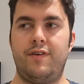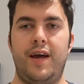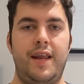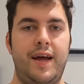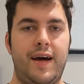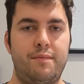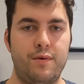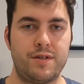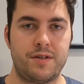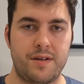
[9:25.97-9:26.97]
really had
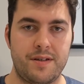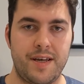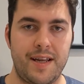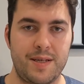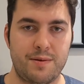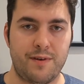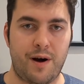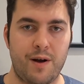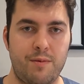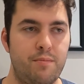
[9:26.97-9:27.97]
much dealings with
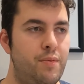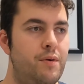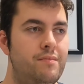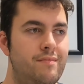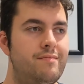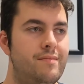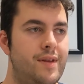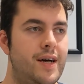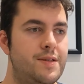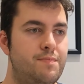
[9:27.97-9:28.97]
cardamom, but
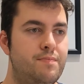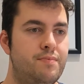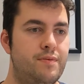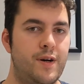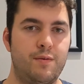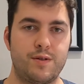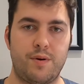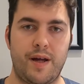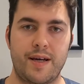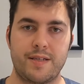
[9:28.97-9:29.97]
that's pretty much
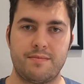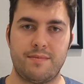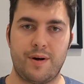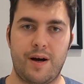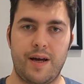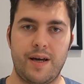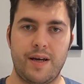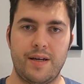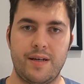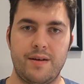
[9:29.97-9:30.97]
what
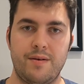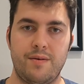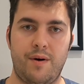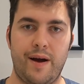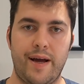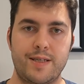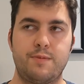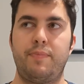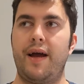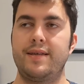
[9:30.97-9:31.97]
I
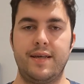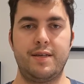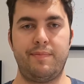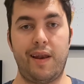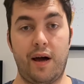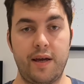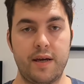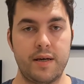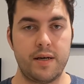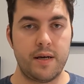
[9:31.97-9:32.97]
expect it to be
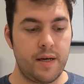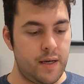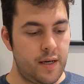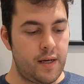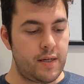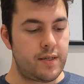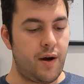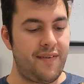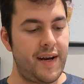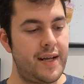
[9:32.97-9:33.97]
like.
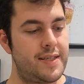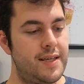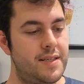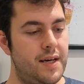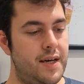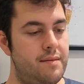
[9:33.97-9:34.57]
So I think this is